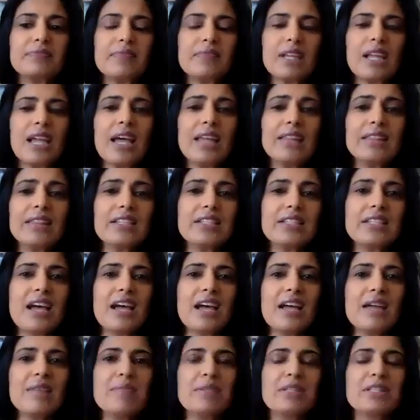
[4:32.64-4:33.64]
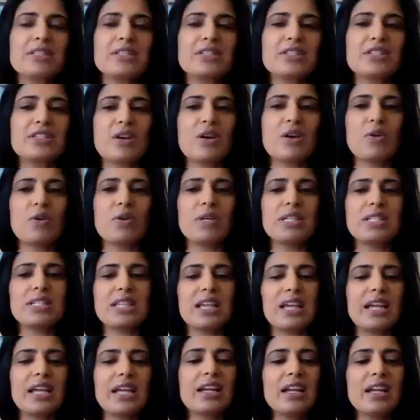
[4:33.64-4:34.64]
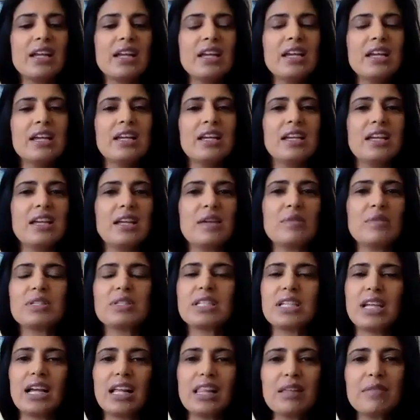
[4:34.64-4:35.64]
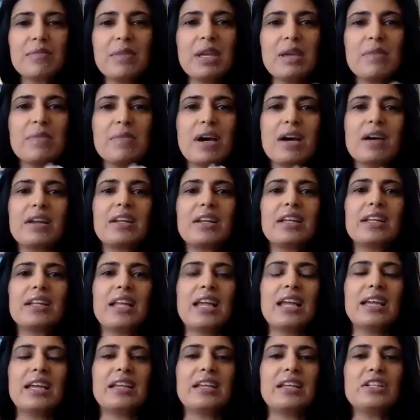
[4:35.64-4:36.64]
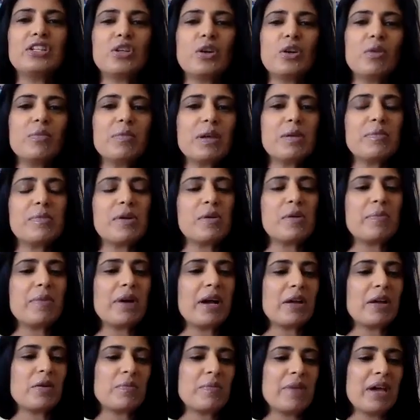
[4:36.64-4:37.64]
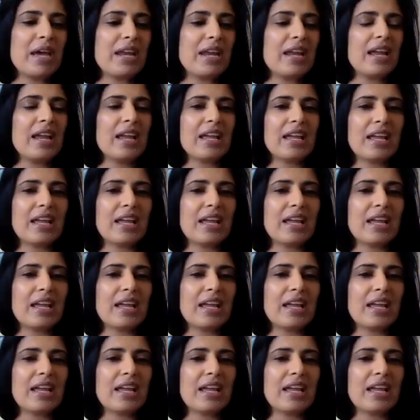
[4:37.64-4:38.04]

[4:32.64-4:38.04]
at the time. And so he was telling me about it and he told me about Biomedic.